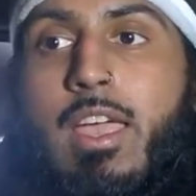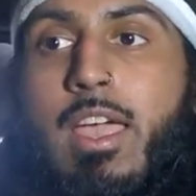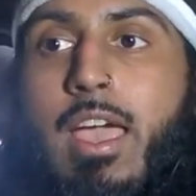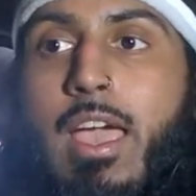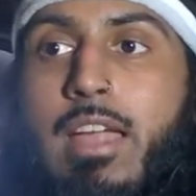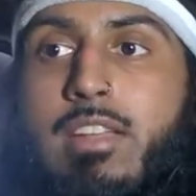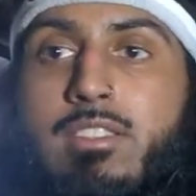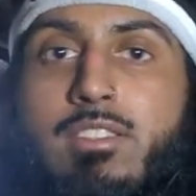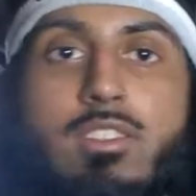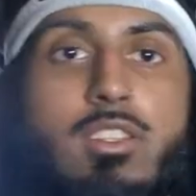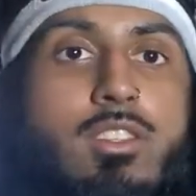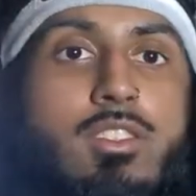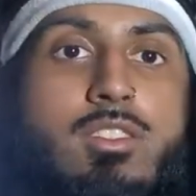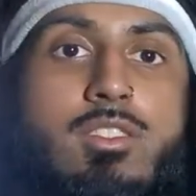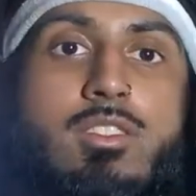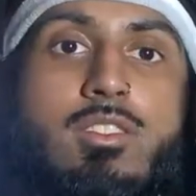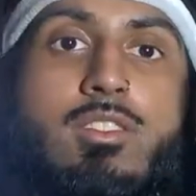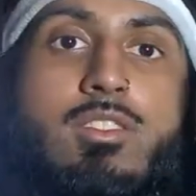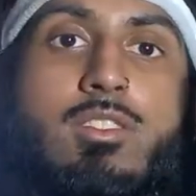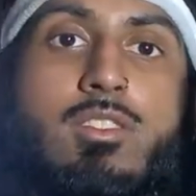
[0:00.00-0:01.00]
and
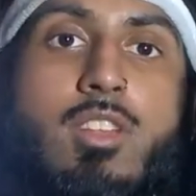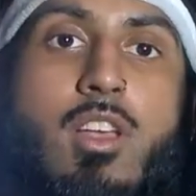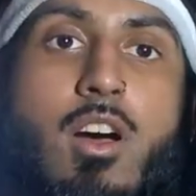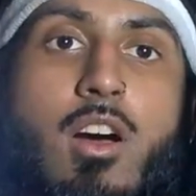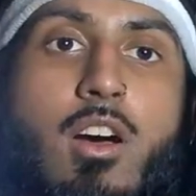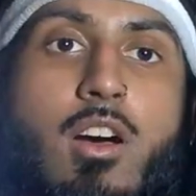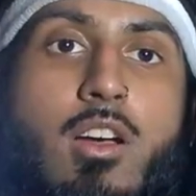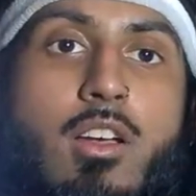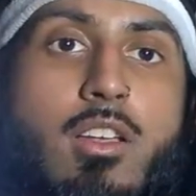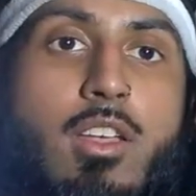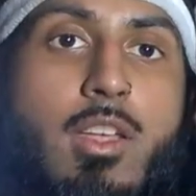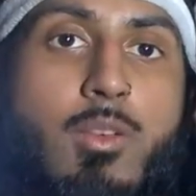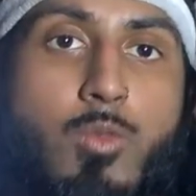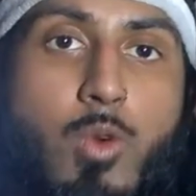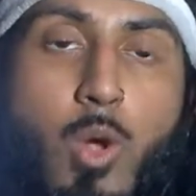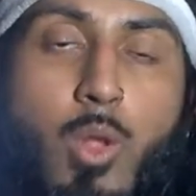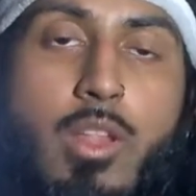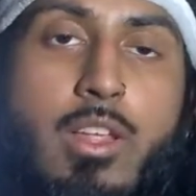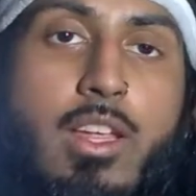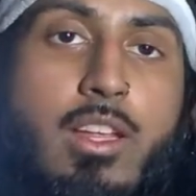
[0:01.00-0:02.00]
since
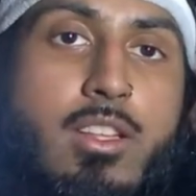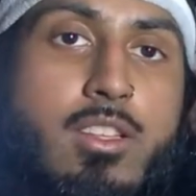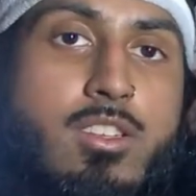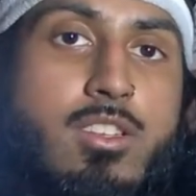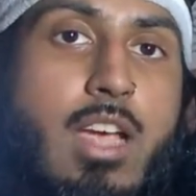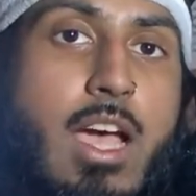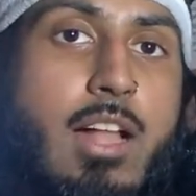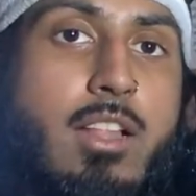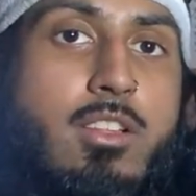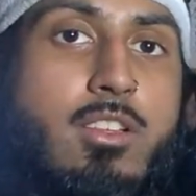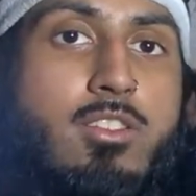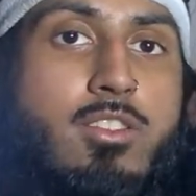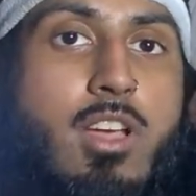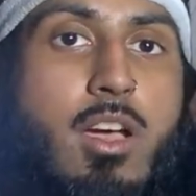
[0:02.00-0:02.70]
enrolling in the challenge,